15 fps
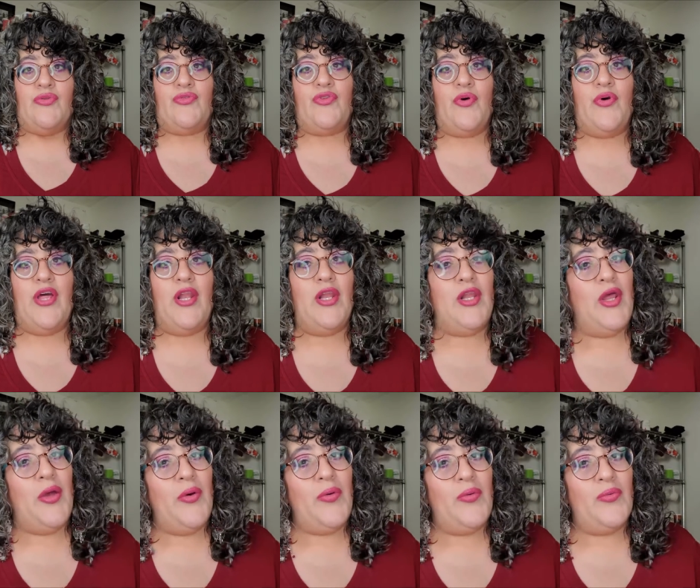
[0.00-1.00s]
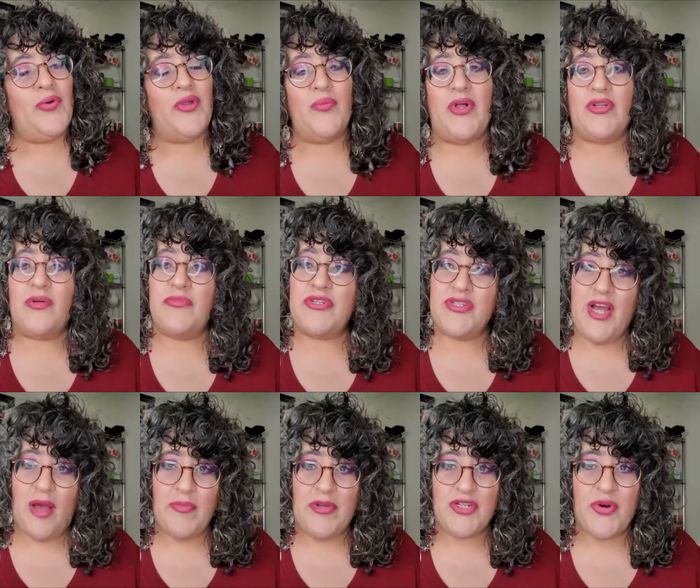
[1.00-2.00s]
So hello and welcome to
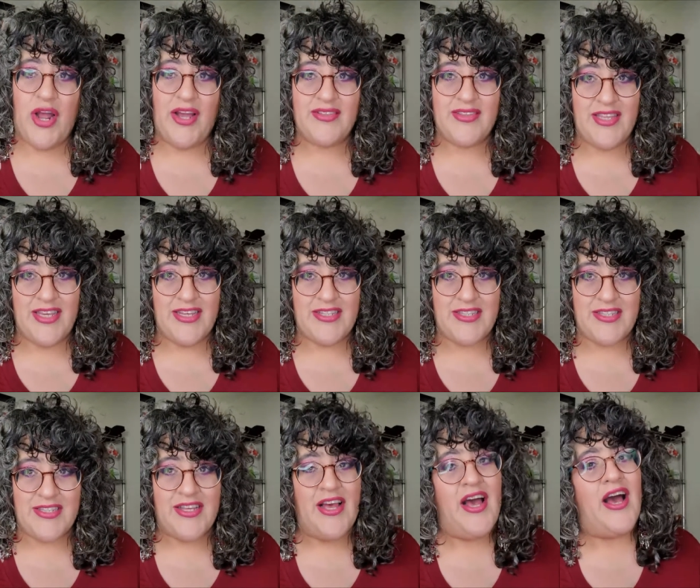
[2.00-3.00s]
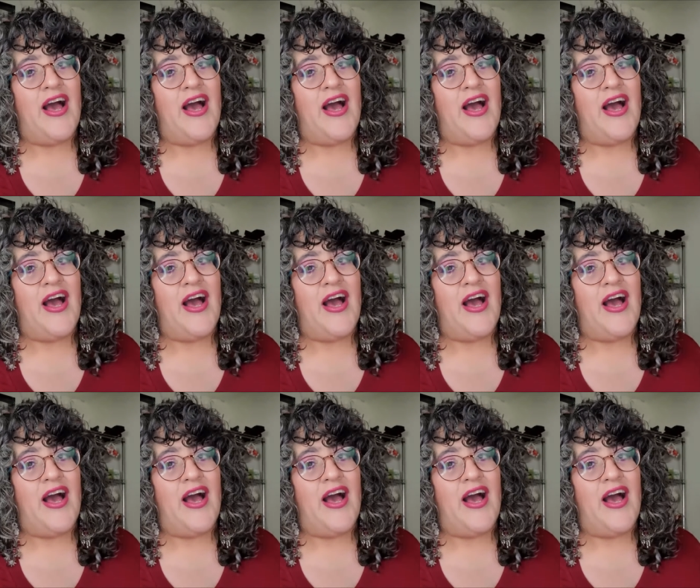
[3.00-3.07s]
Domy Tries This.